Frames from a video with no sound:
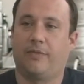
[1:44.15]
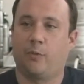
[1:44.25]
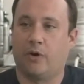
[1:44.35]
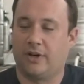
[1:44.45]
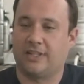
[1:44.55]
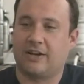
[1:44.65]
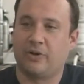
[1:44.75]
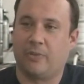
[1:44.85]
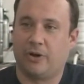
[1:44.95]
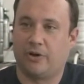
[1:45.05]
wort is
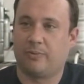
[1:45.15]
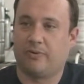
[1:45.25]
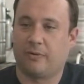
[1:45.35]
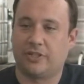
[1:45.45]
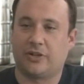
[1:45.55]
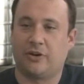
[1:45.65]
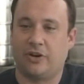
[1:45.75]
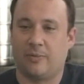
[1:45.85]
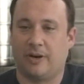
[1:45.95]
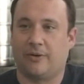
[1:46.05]
actually boiled before it's turned
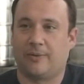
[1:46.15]
into beer.